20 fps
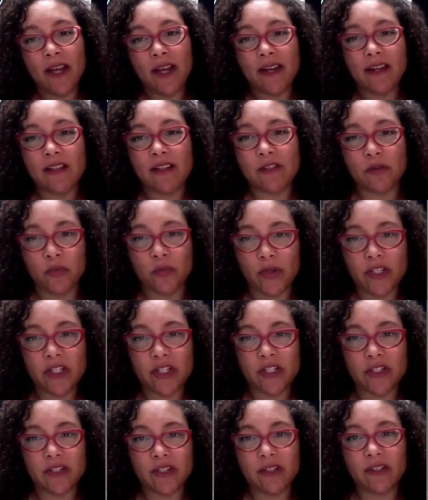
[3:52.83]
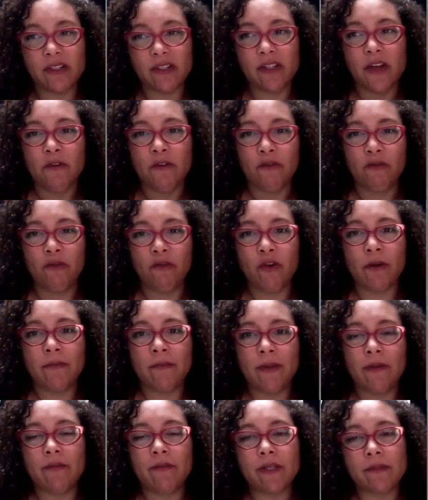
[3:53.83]
In its original
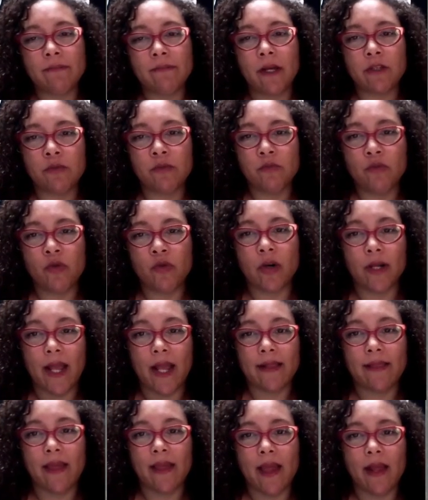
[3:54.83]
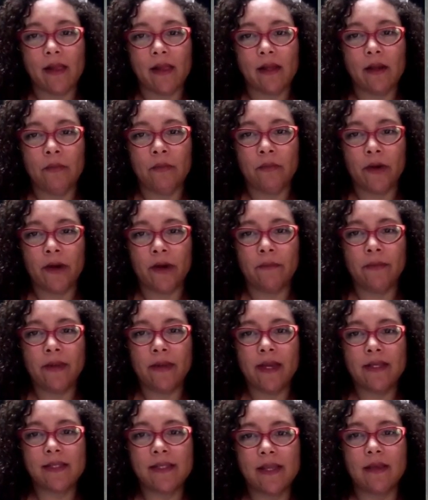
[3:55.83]
form, it was much more like the Anglican prayer beads,